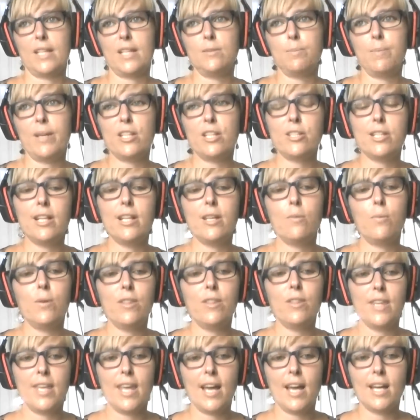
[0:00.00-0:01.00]
especially
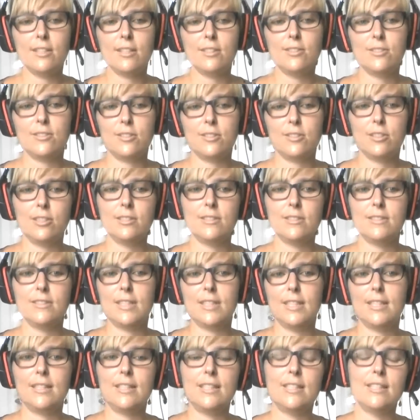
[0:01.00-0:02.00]
with youngsters
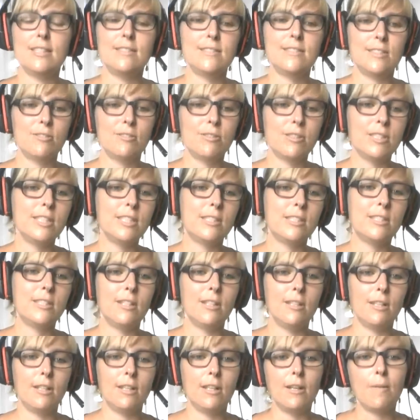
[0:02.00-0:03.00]
in this
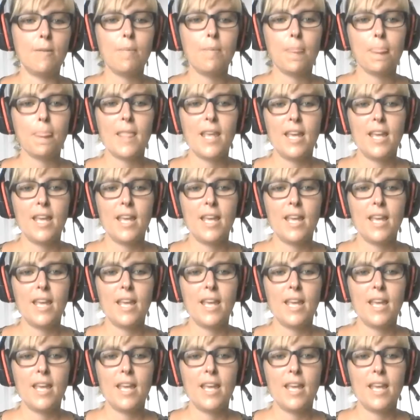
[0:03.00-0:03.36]
critical